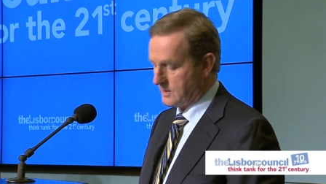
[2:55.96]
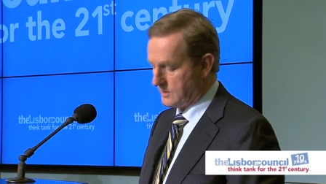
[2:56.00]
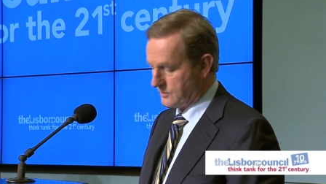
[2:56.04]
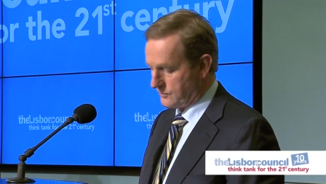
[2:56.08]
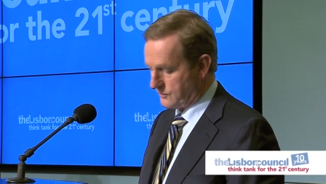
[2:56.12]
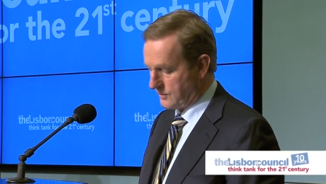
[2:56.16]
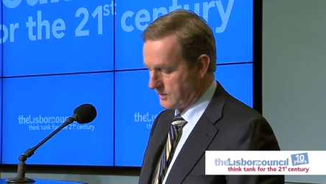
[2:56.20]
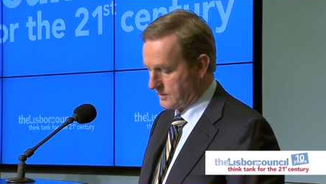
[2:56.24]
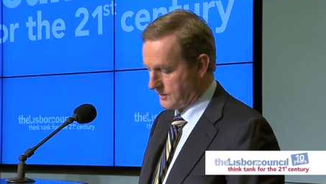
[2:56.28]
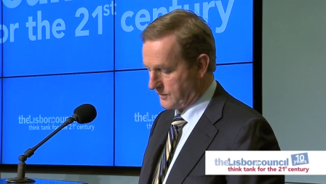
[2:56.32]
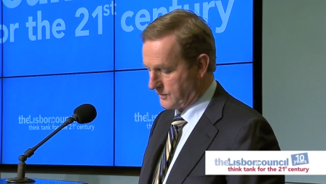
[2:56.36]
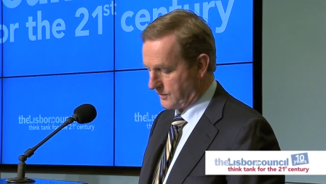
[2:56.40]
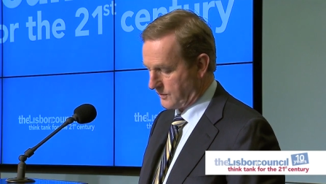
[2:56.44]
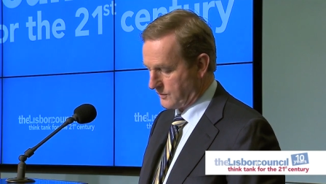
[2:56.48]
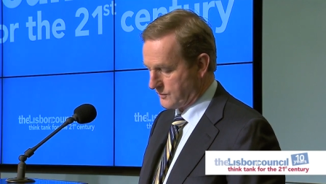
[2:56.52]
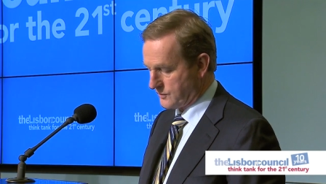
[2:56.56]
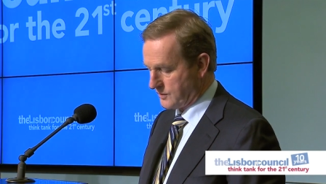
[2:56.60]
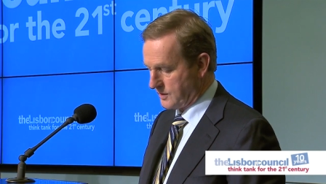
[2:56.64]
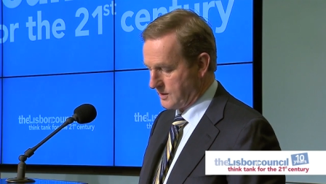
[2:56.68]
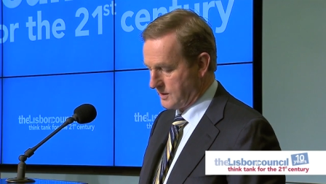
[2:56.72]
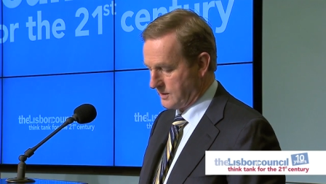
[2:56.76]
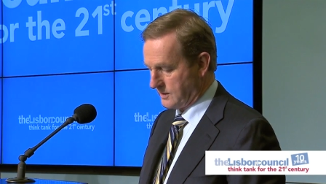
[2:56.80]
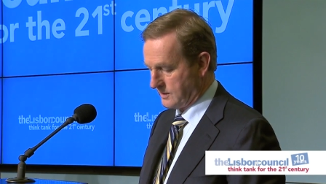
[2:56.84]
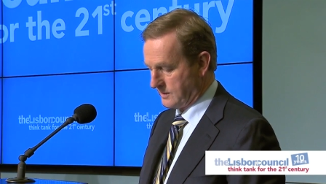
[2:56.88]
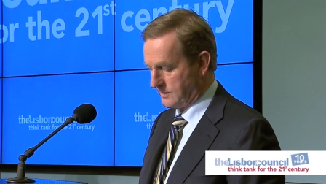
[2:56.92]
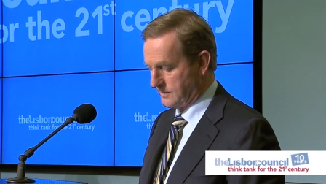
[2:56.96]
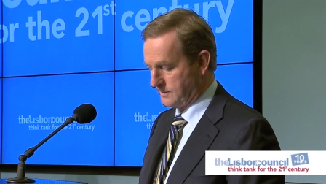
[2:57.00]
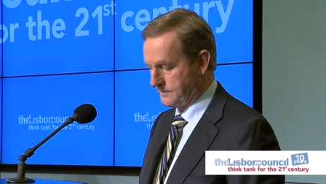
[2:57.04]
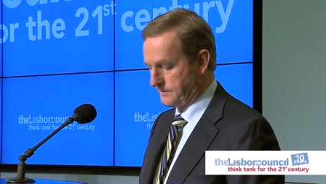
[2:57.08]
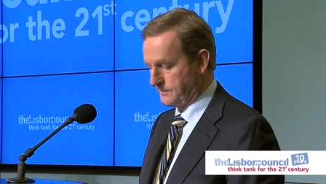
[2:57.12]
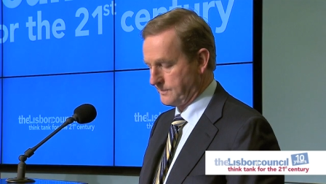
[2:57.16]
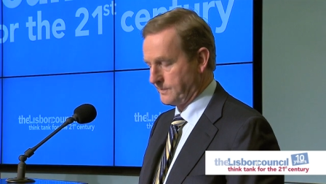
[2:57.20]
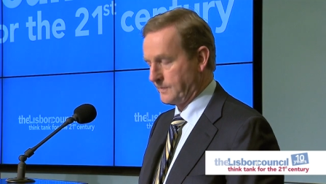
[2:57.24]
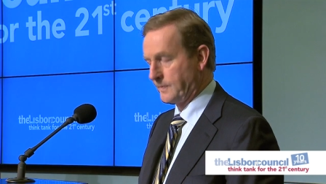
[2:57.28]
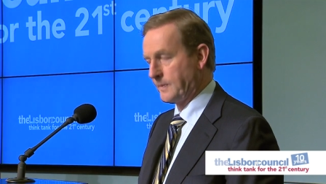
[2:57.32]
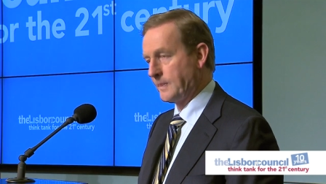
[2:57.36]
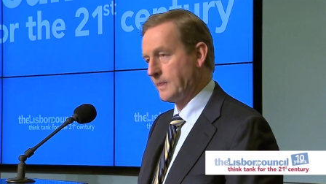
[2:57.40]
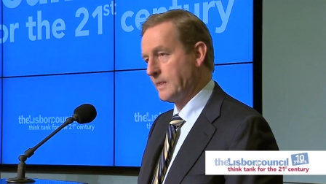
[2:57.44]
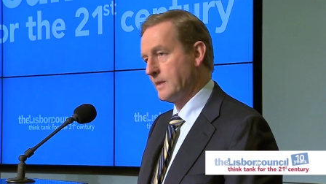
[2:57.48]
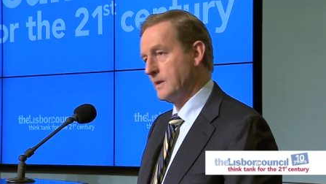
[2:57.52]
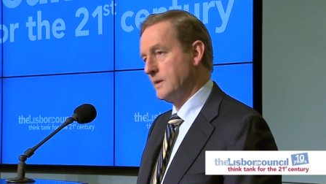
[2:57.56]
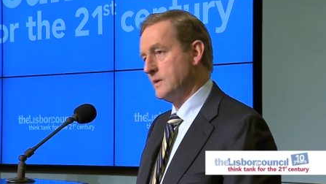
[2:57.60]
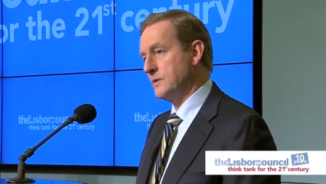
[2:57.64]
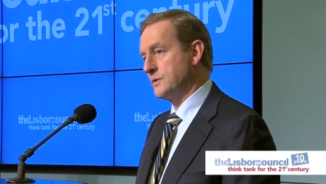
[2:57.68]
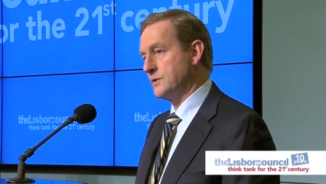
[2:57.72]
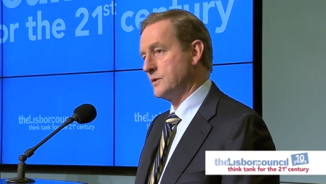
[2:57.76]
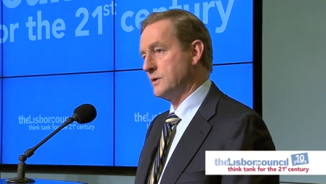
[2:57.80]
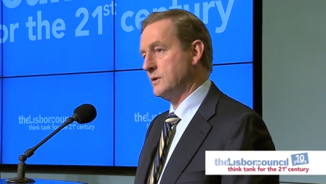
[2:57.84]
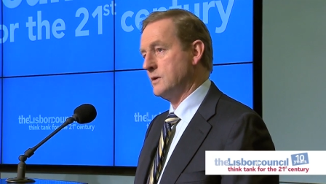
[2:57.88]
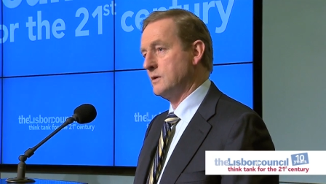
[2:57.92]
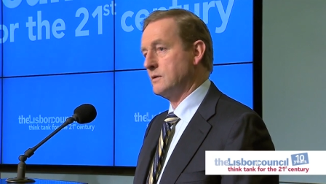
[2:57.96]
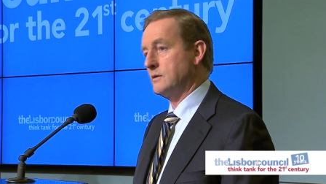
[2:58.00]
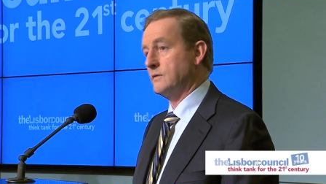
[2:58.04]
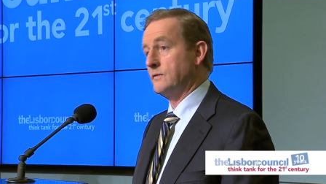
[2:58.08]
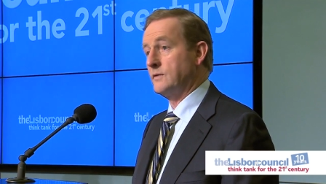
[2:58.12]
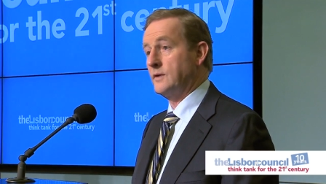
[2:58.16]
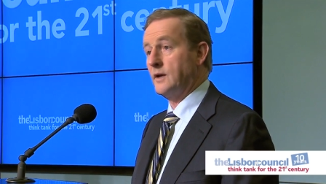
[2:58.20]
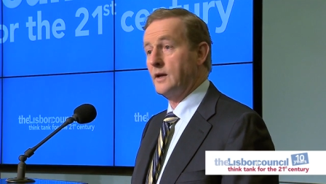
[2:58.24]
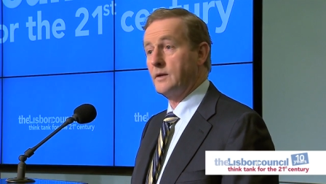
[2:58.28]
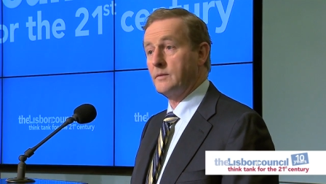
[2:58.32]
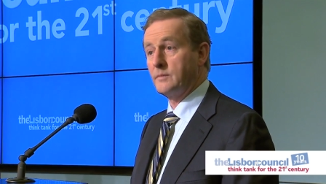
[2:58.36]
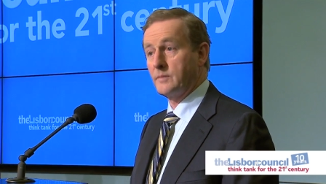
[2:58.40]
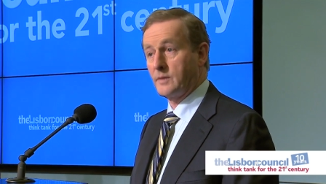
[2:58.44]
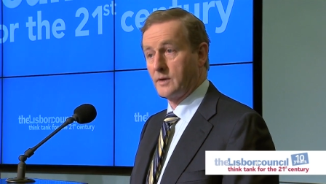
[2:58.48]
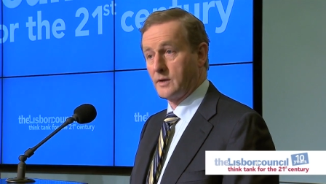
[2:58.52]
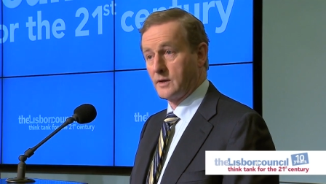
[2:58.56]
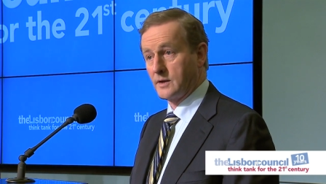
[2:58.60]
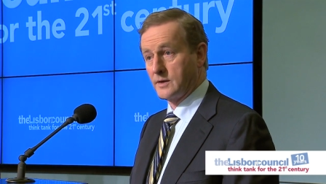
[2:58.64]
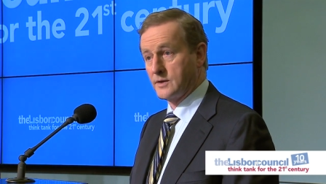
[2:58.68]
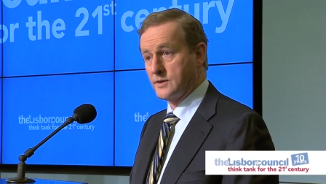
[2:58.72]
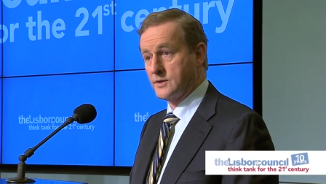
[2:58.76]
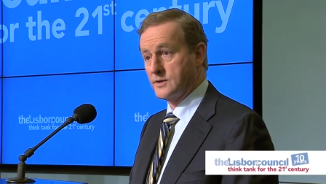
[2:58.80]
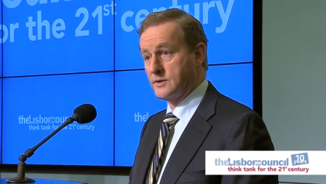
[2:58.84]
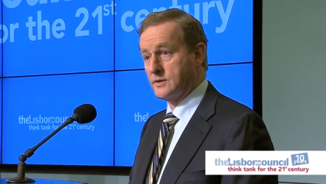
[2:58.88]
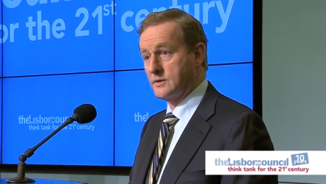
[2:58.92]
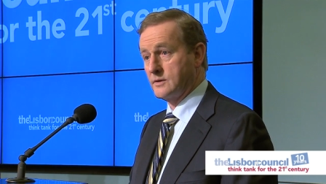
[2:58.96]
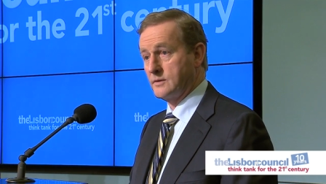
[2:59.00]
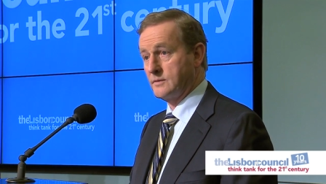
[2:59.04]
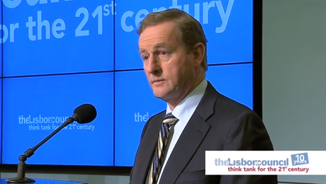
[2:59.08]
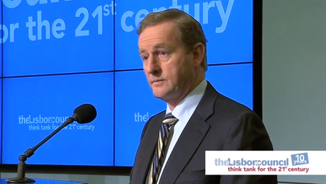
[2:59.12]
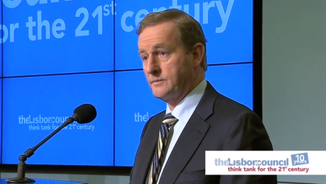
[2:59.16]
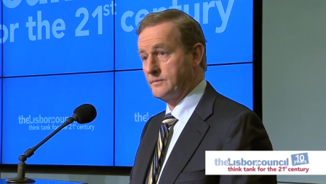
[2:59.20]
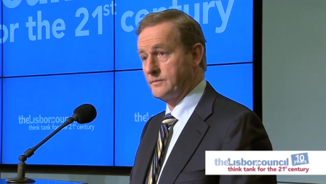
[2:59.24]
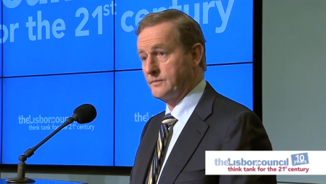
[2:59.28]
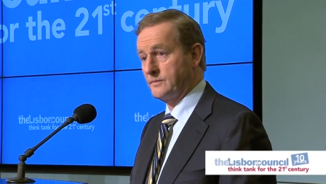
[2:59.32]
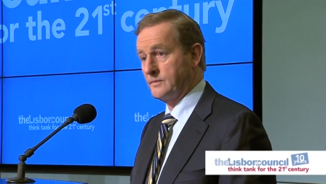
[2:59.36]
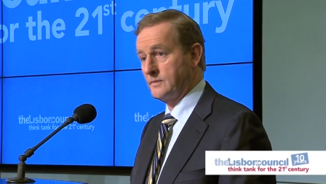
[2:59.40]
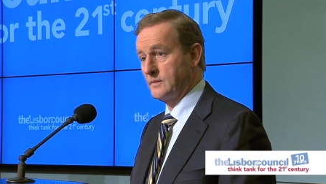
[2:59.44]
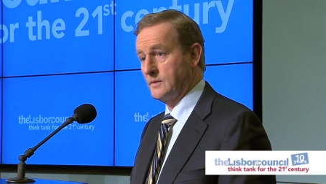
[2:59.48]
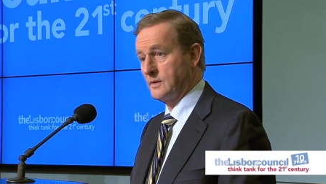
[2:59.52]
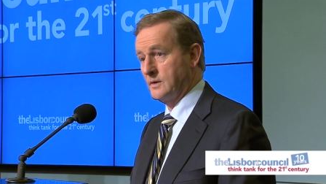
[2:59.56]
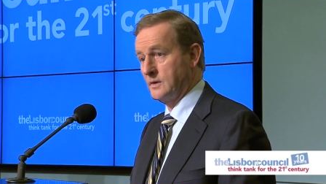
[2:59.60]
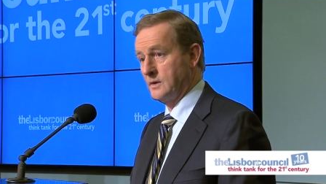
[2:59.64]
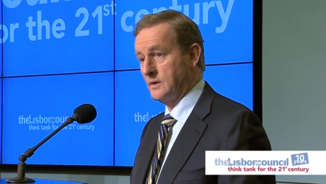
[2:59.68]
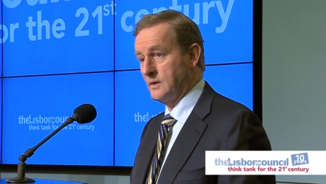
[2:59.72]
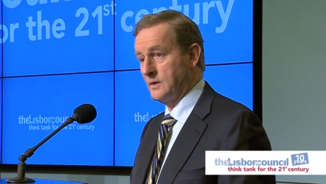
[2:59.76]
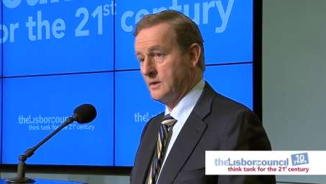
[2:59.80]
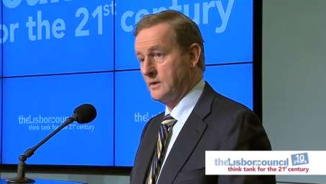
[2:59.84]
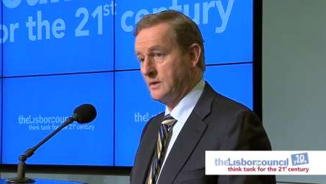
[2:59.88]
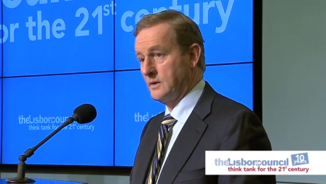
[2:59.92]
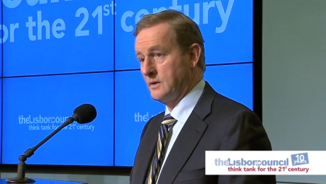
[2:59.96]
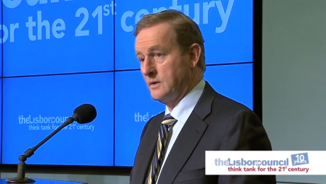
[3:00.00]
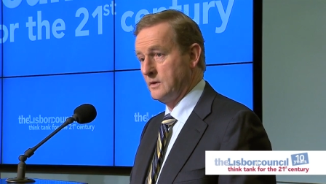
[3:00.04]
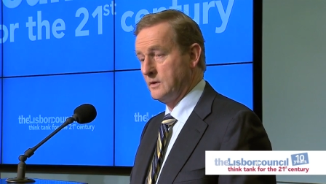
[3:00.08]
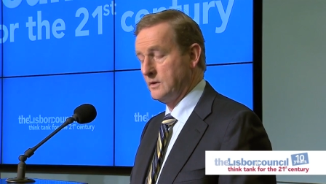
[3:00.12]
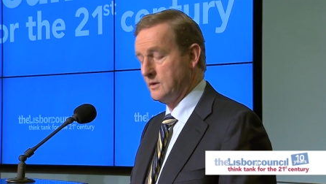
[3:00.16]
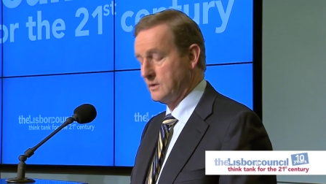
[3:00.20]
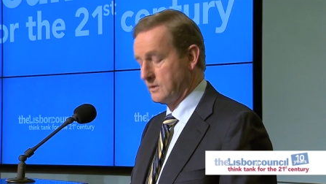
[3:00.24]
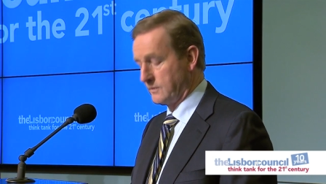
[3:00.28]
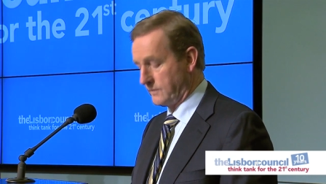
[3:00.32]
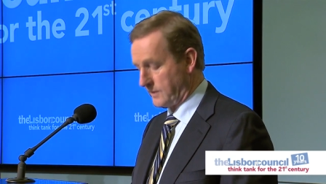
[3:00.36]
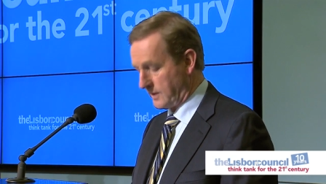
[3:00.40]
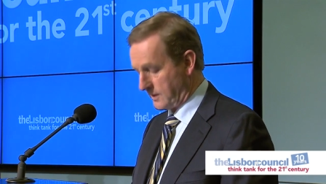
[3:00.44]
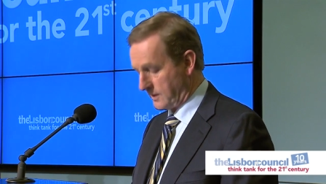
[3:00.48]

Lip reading: 2013 is a year of landmarks, a year of